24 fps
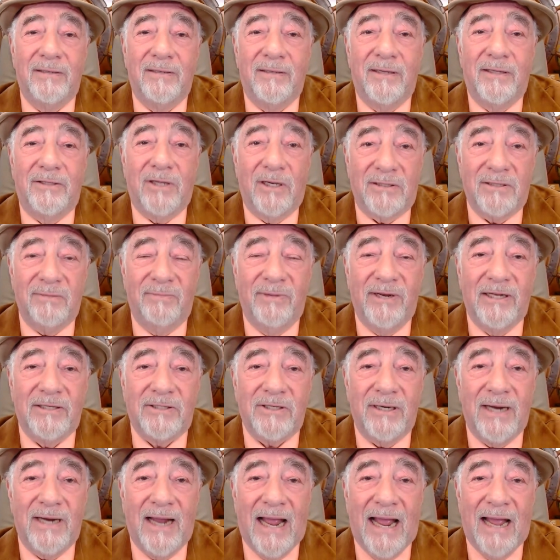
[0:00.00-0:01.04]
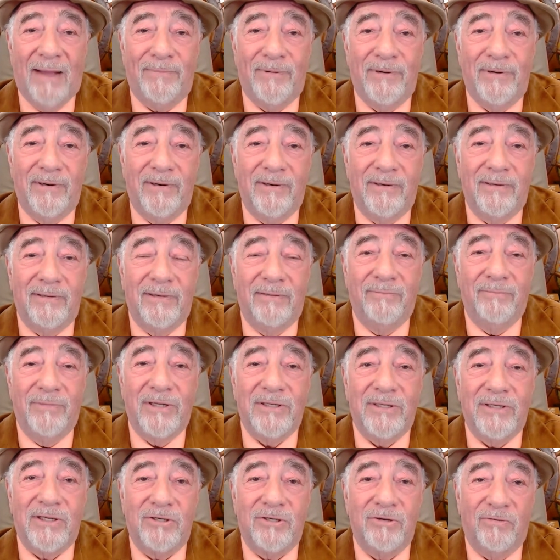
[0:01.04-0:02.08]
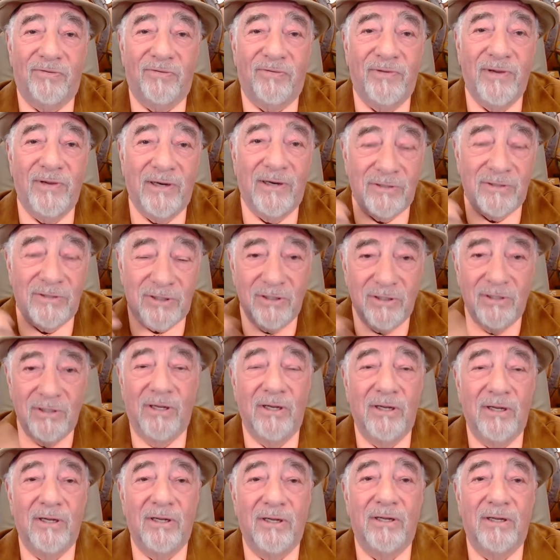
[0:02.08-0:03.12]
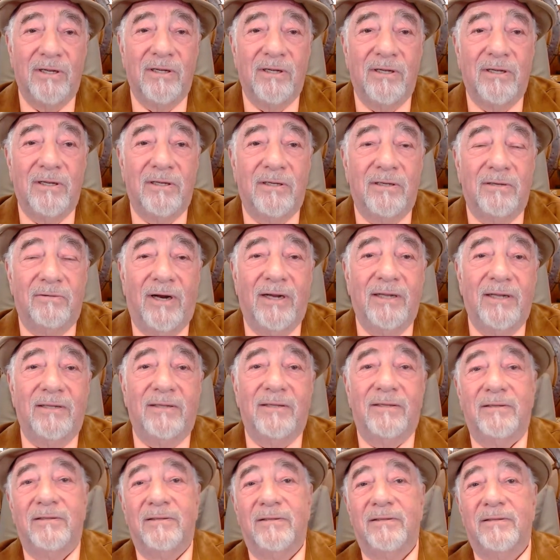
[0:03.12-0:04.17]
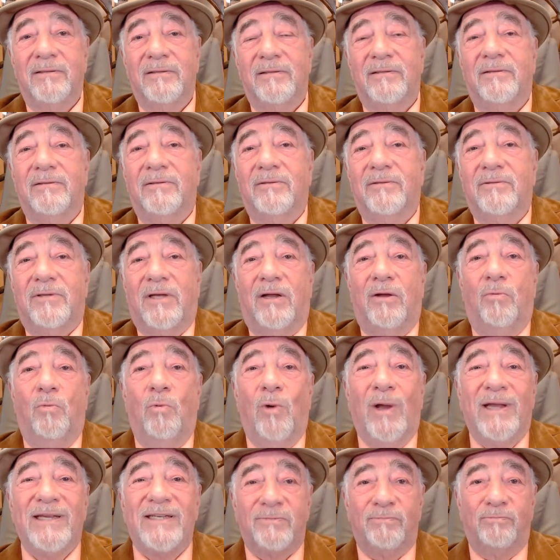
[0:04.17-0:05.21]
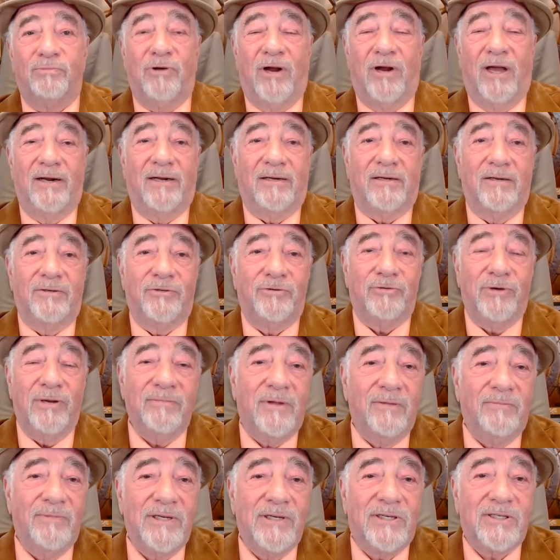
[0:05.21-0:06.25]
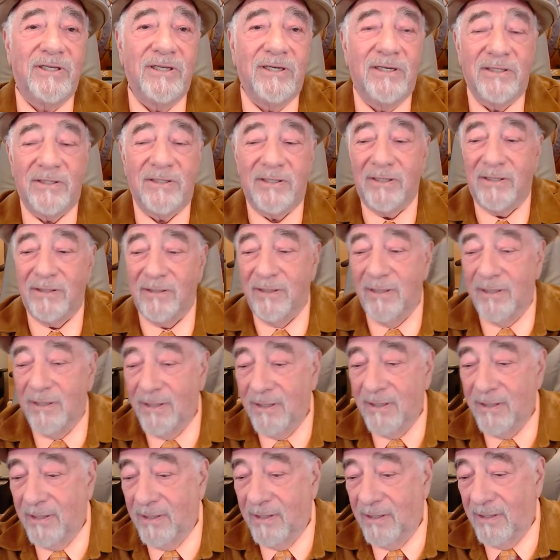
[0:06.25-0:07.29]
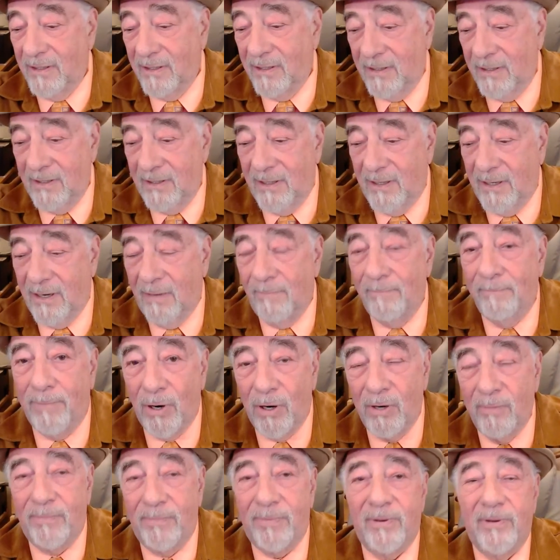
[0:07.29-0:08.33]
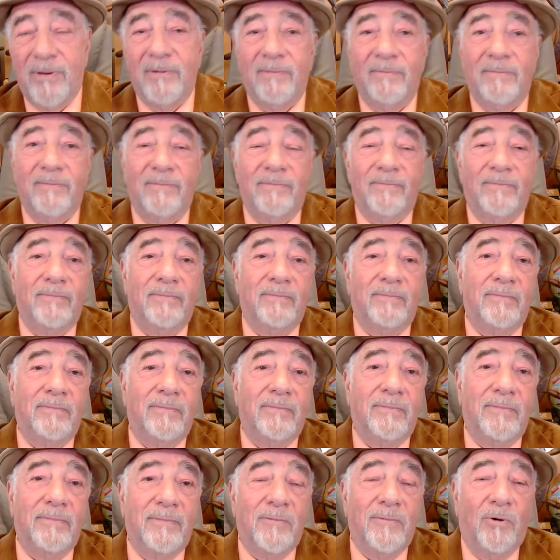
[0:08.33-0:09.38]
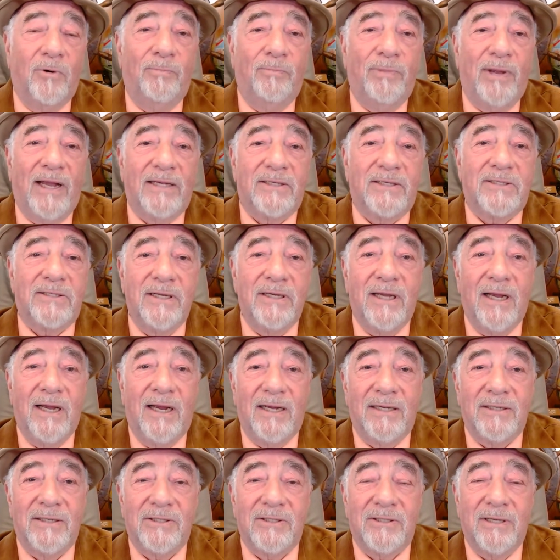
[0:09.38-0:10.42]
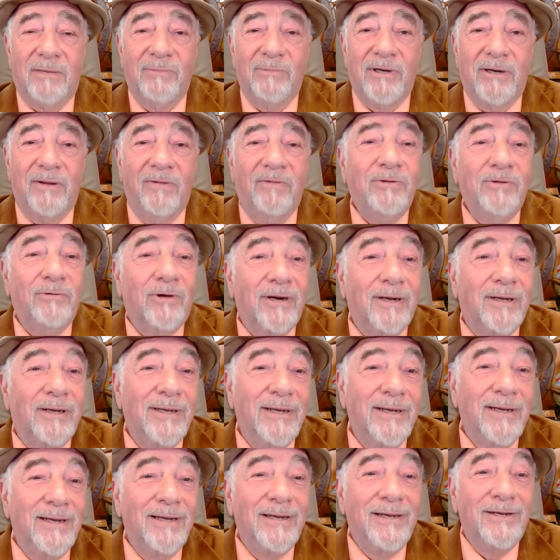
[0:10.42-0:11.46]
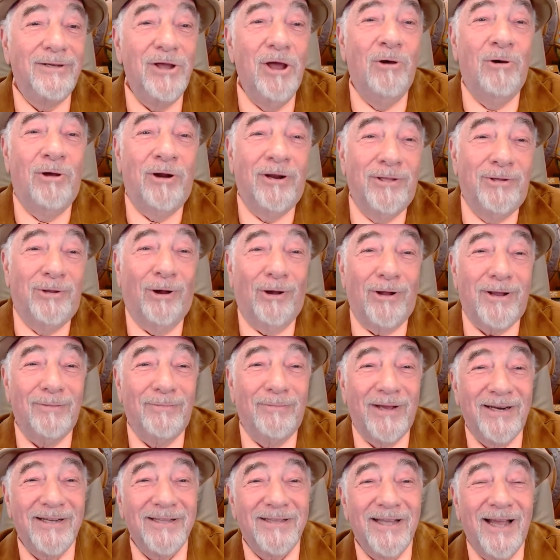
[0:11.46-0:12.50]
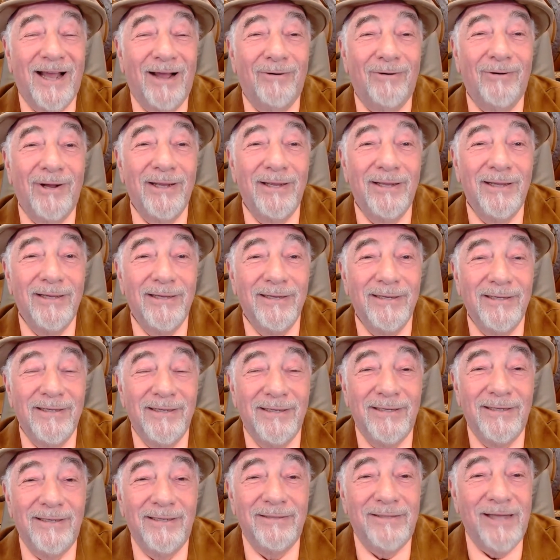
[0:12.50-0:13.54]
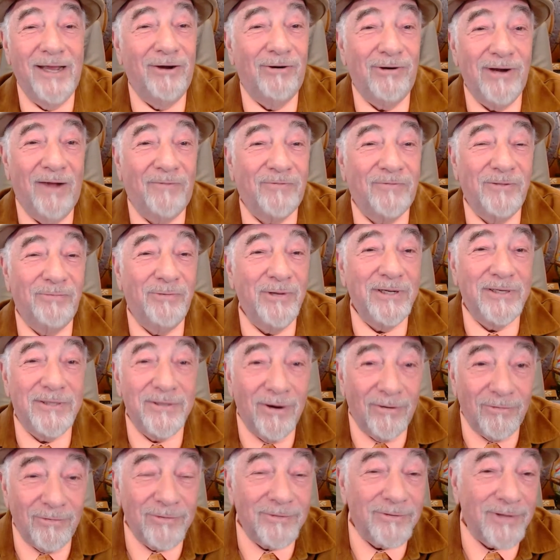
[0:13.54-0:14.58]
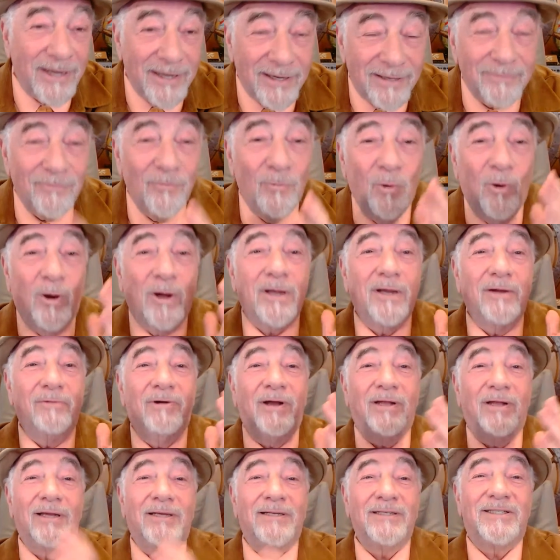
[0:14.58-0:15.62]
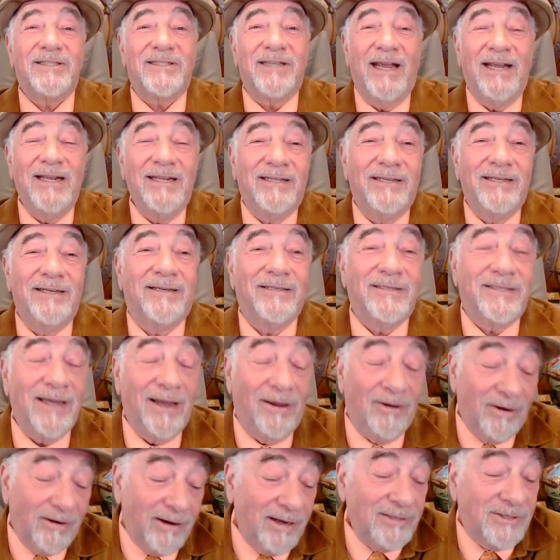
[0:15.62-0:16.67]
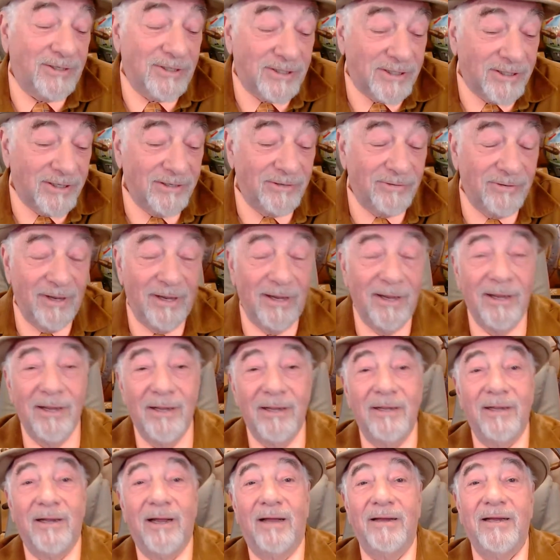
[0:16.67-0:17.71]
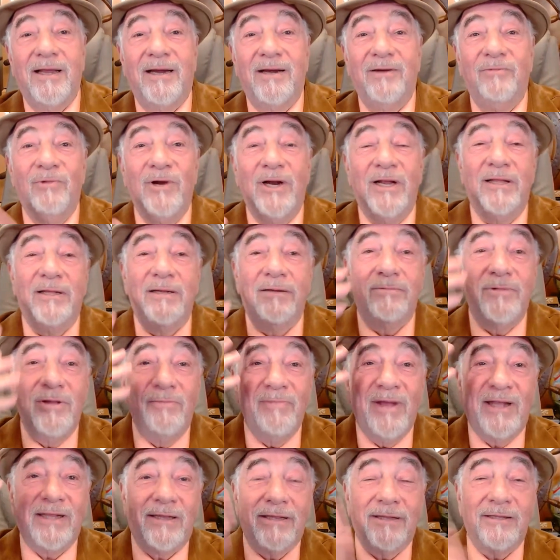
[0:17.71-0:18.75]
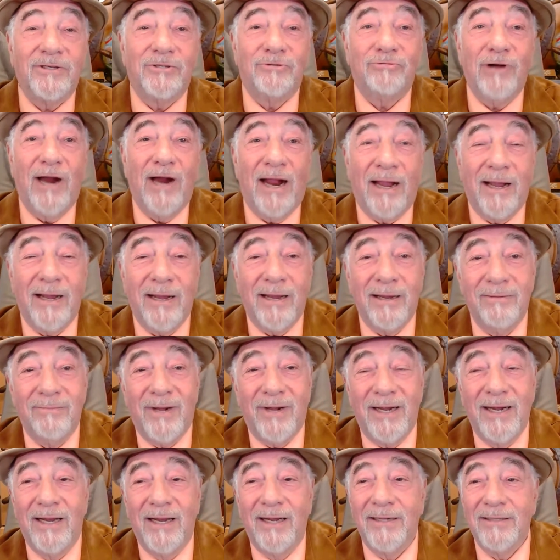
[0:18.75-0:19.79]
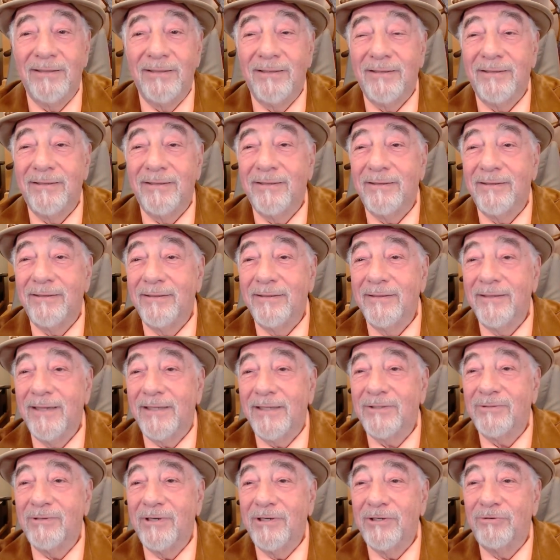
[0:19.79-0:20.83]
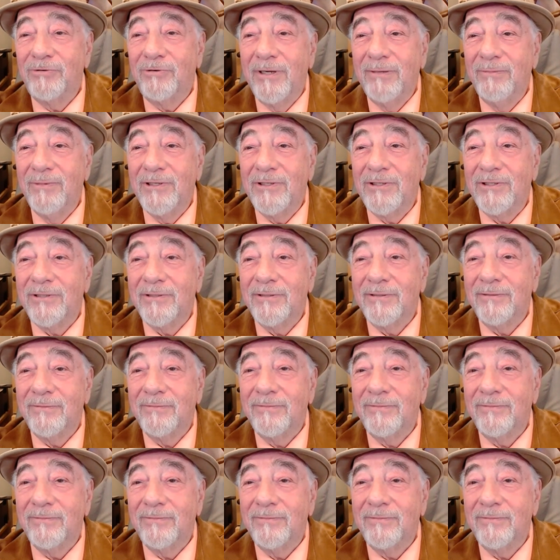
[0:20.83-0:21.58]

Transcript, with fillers: It doesn't mean it's going to happen. It means that your fears, right? It's like a waste product. A dream could be seen as a, a burp or passing gas. I mean, if you want to, you want to talk about it that way. They don't have to be, you know, like walking around like a saint. You could say, all right, it's just a, and getting rid of the, the mental dreck in my head. That's what a dream is.